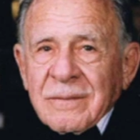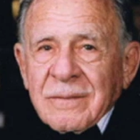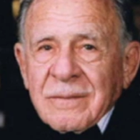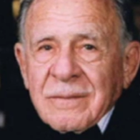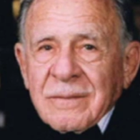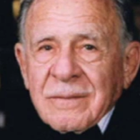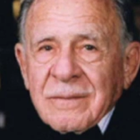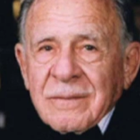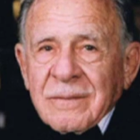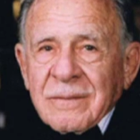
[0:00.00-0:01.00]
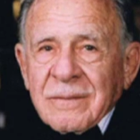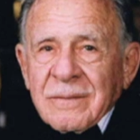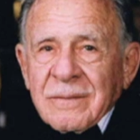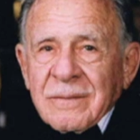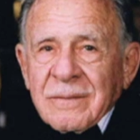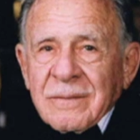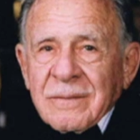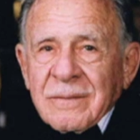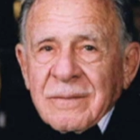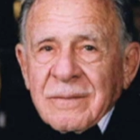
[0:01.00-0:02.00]

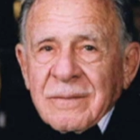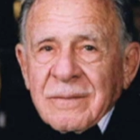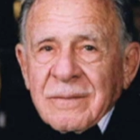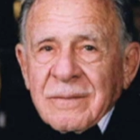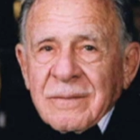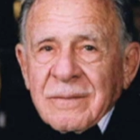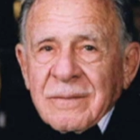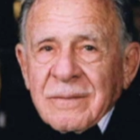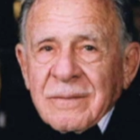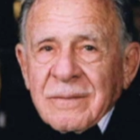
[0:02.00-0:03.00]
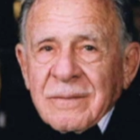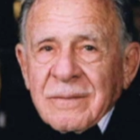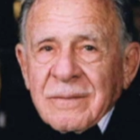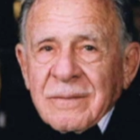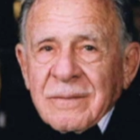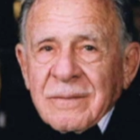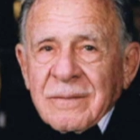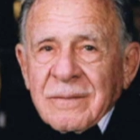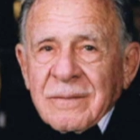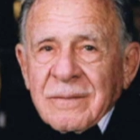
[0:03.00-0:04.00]

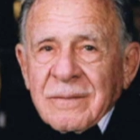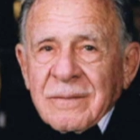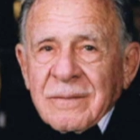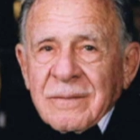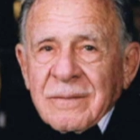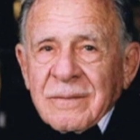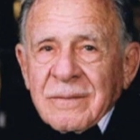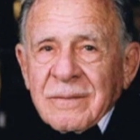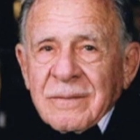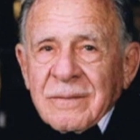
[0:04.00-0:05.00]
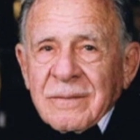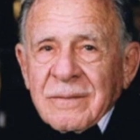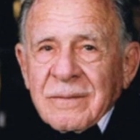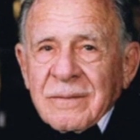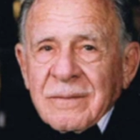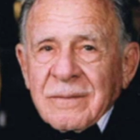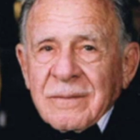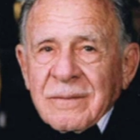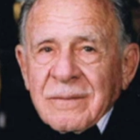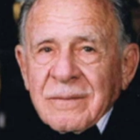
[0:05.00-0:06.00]

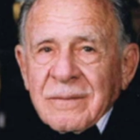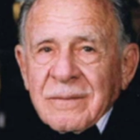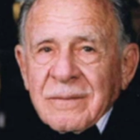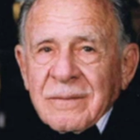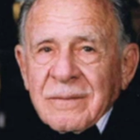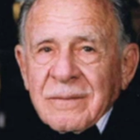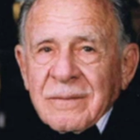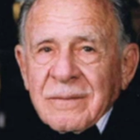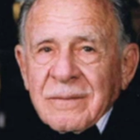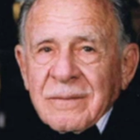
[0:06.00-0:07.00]
This is a still picture; no speech is visible.